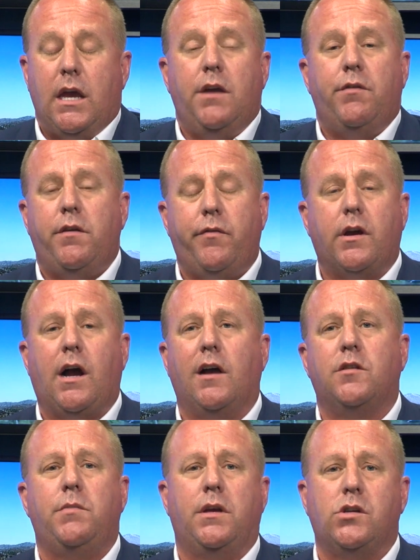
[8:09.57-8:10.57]
even if it
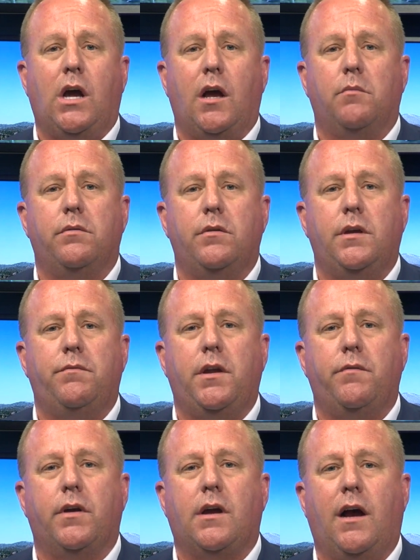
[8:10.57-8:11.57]
costs me a job, even
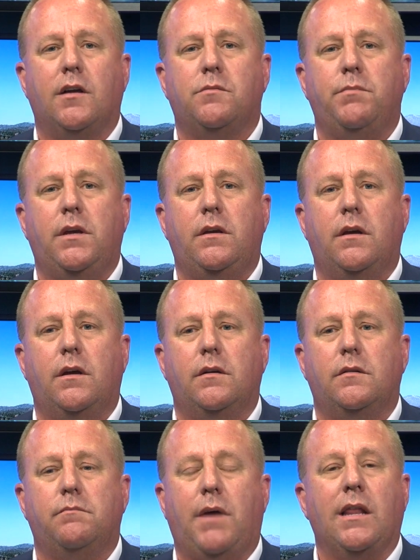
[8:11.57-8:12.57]
if it costs me
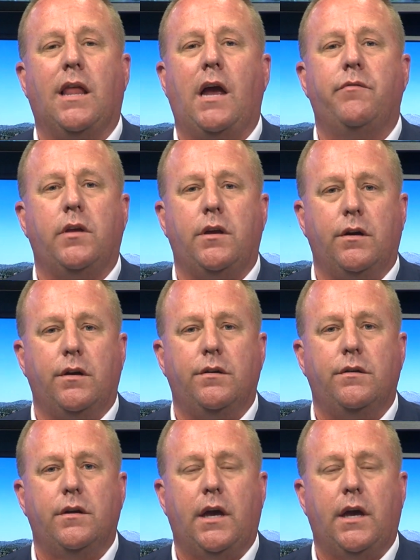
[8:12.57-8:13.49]
my livelihood.